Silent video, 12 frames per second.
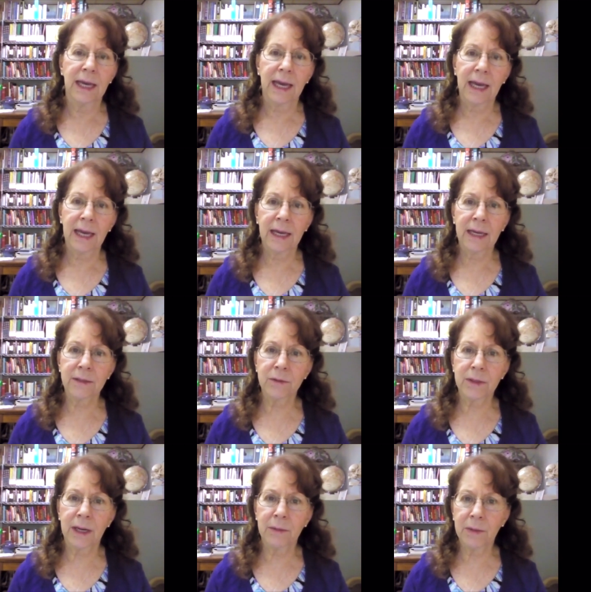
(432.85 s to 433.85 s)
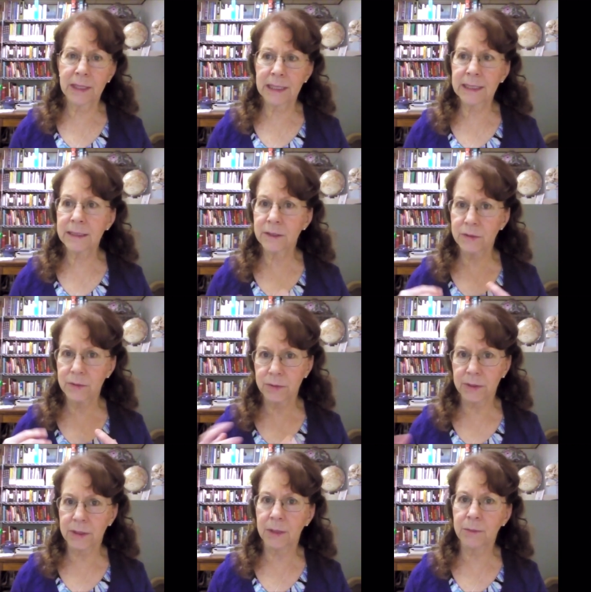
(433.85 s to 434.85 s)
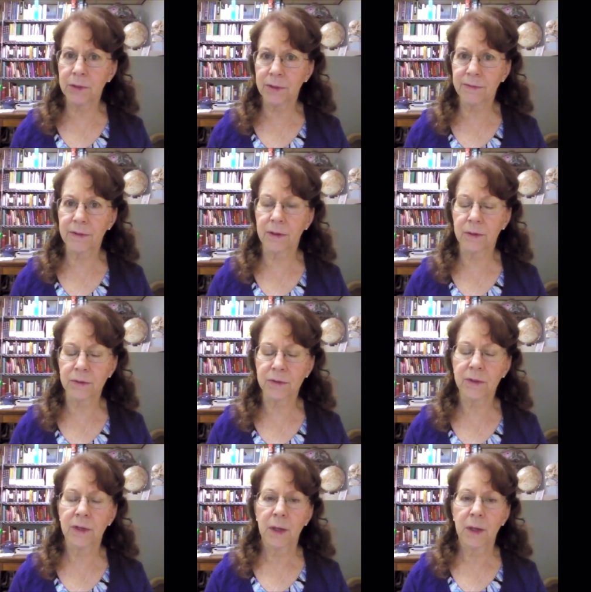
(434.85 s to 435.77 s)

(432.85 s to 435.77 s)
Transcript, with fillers: and i went into a number of those